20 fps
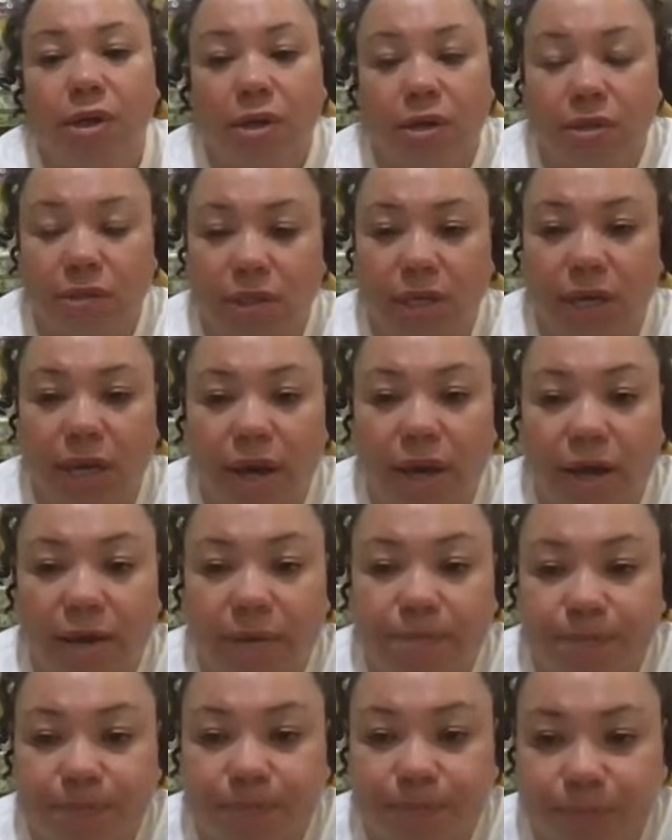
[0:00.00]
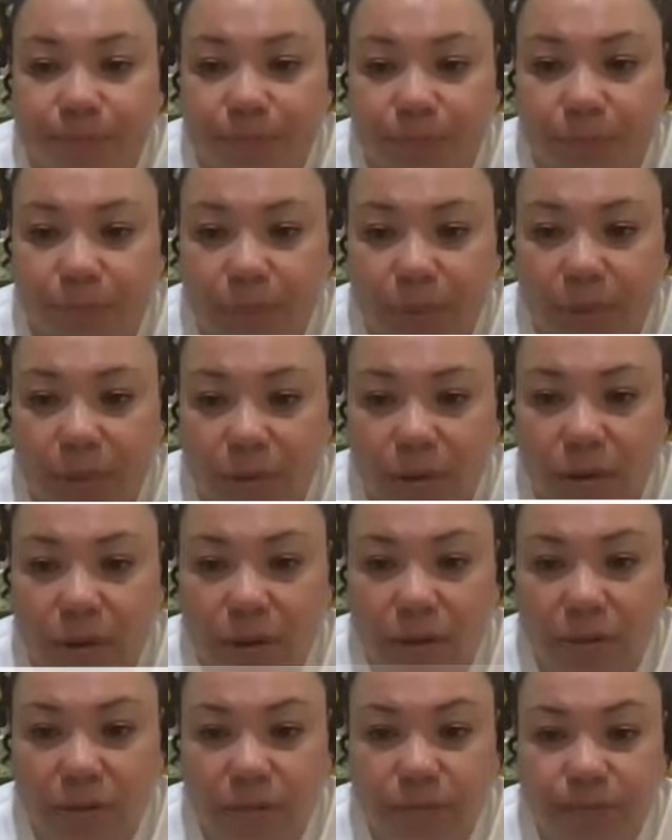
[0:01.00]
yeah.
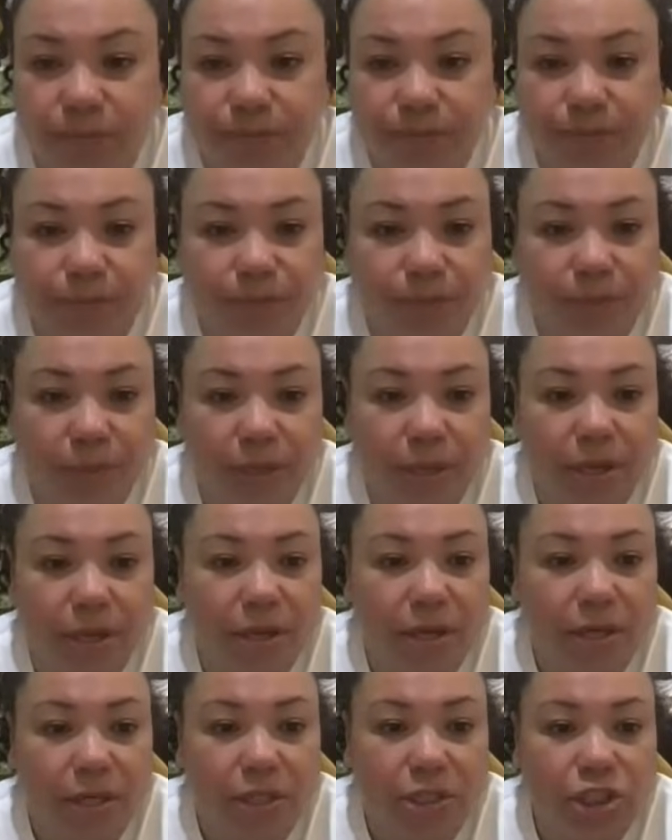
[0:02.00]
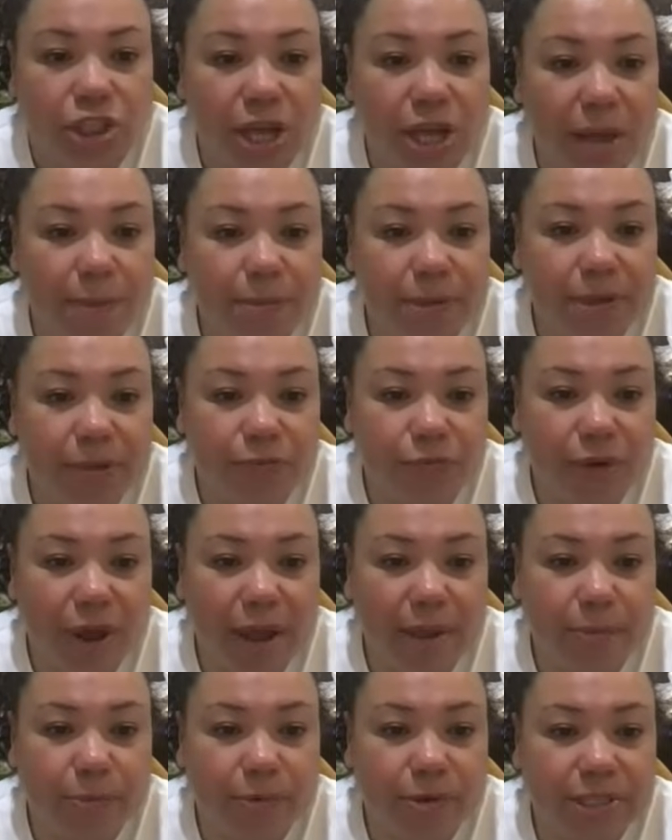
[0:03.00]
Um, Shabby
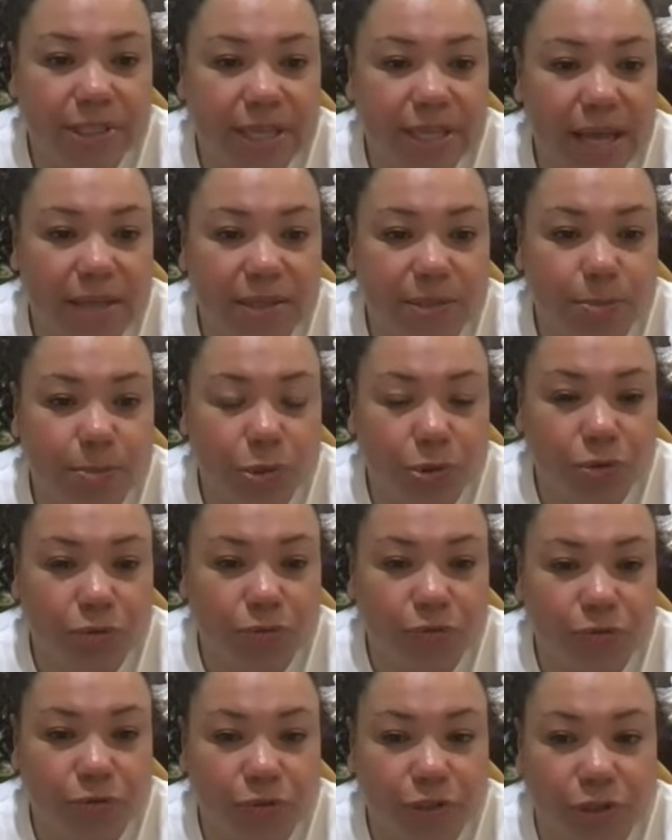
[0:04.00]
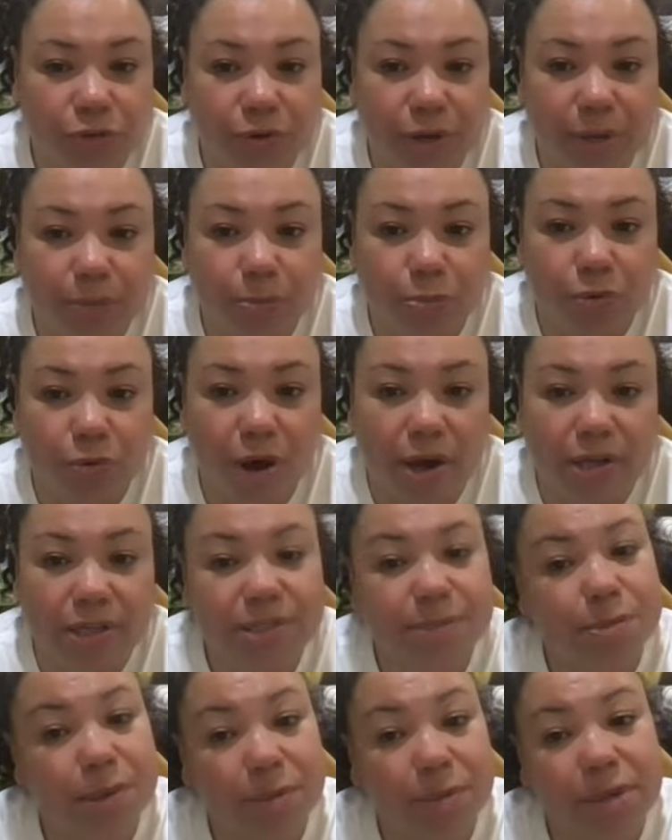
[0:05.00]
Fabrics has beautiful and great
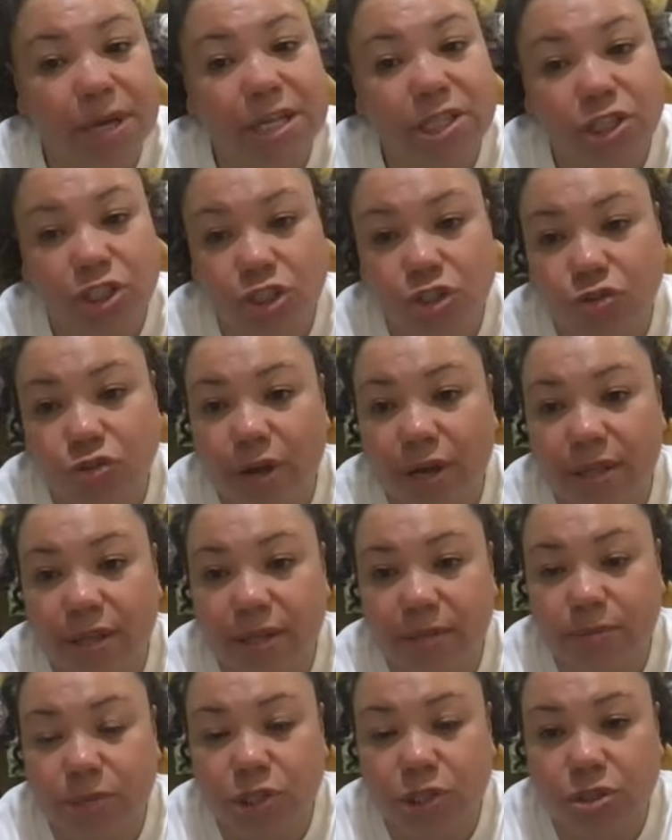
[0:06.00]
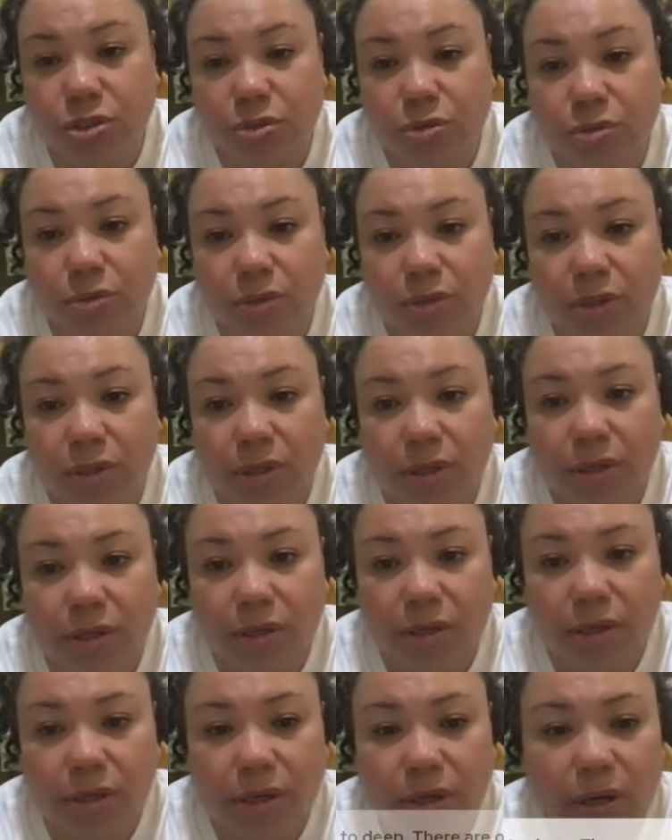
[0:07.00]
products. Maybe I should try them too.
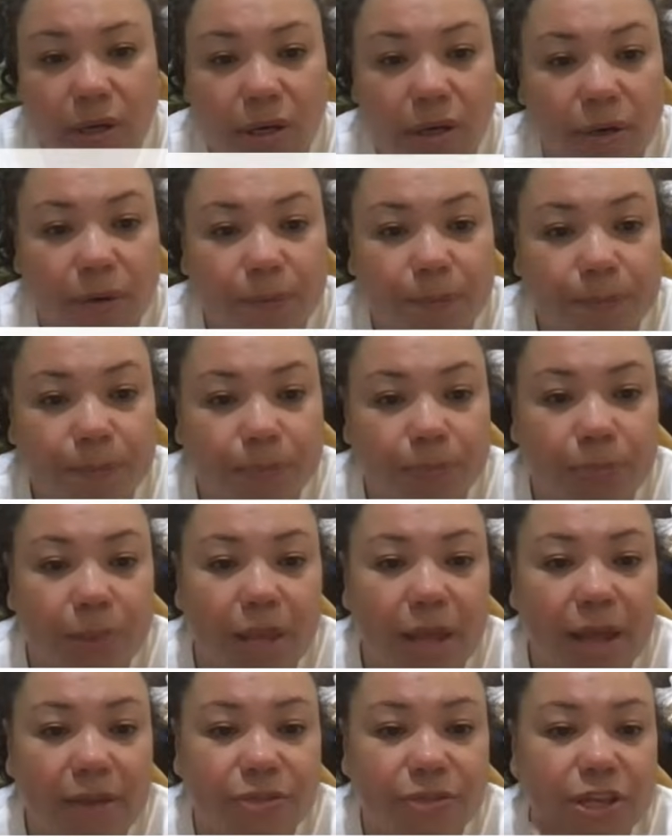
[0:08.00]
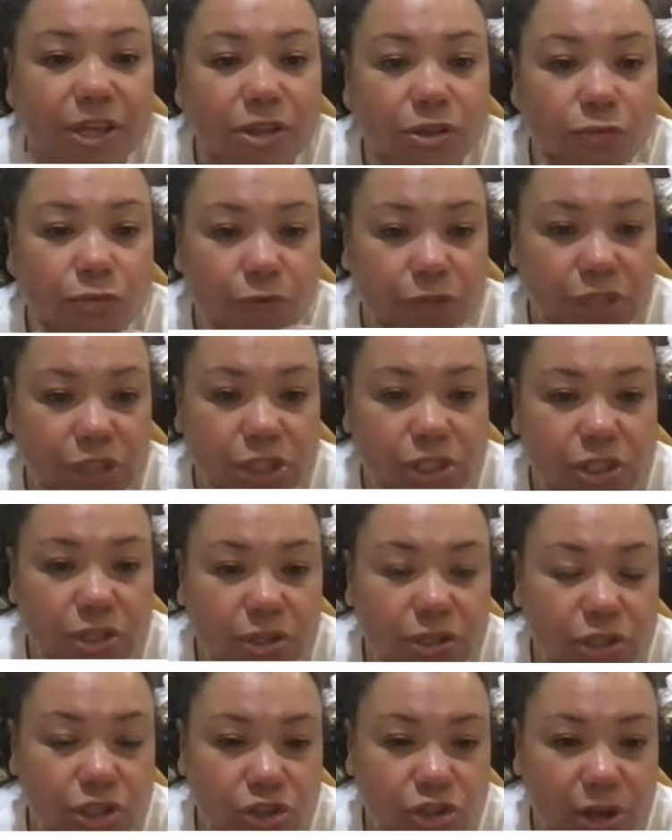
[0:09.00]
I think the ridges on
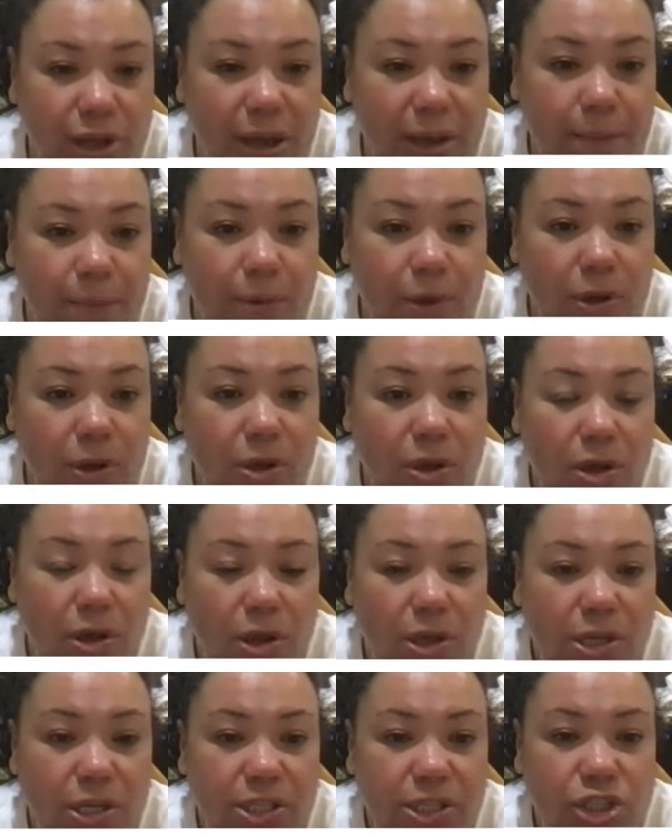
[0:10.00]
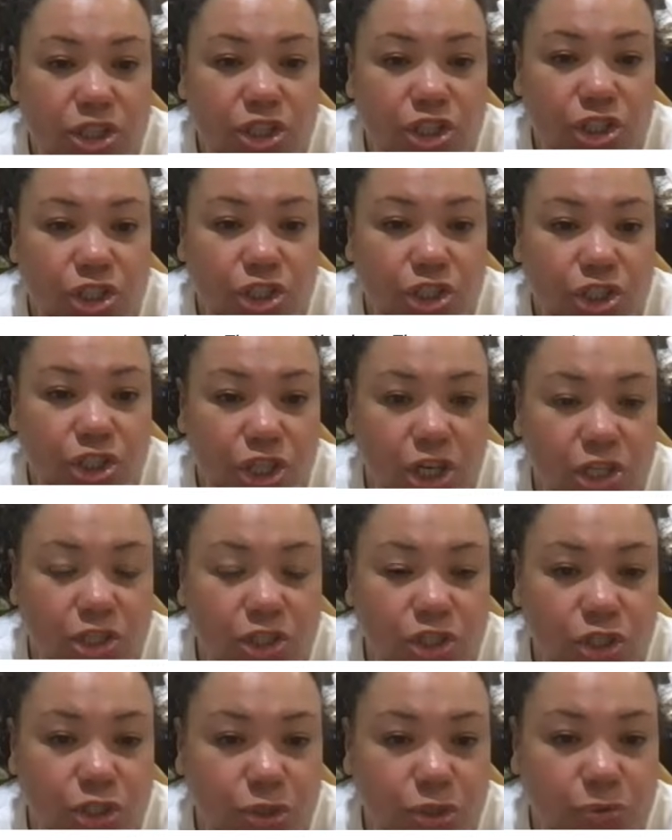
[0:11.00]
the strap is
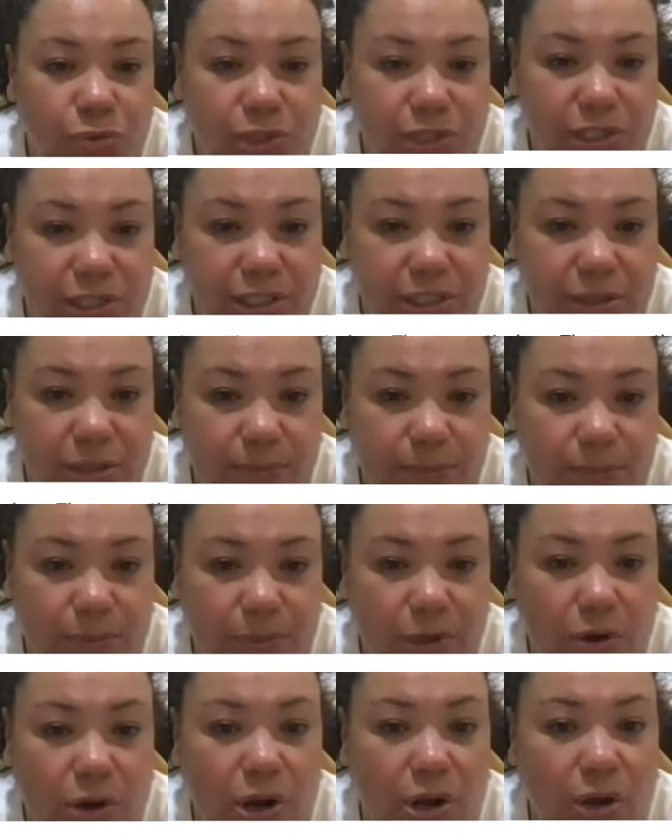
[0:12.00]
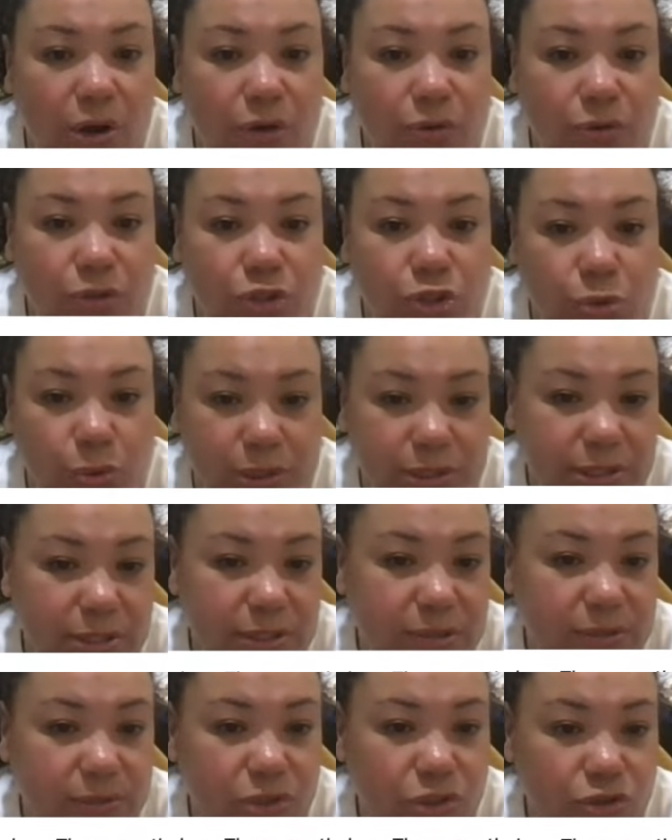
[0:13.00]
just too deep. There are other
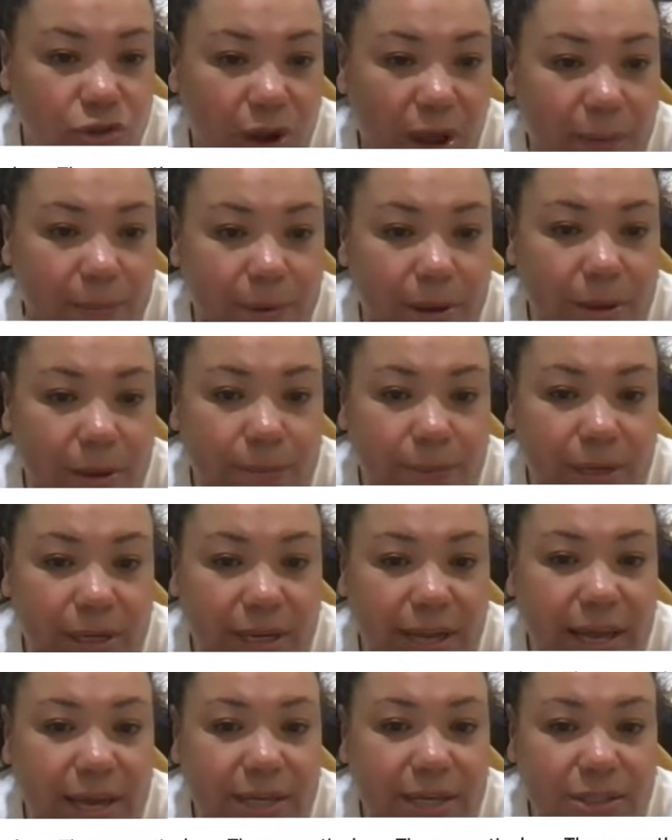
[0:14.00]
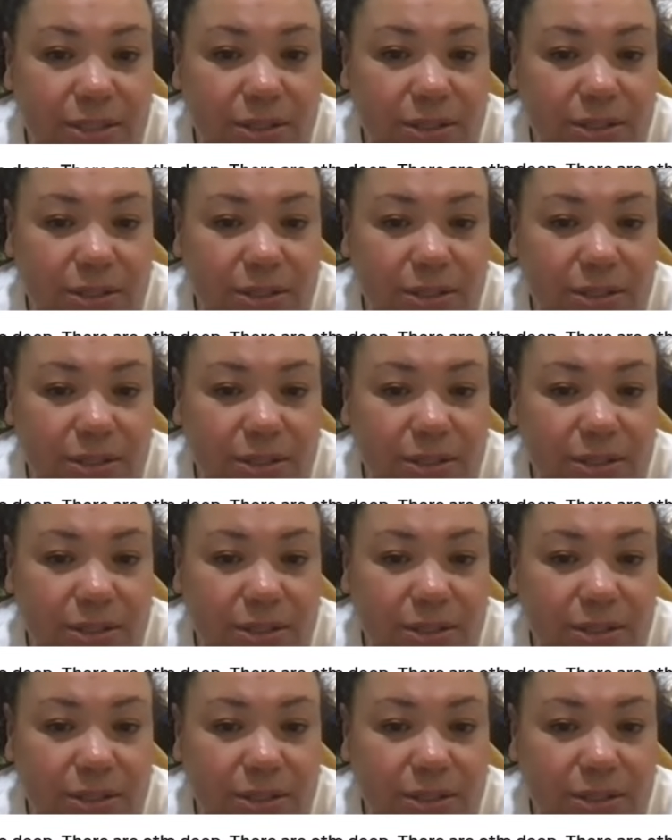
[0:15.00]
choices of strap. I'm glad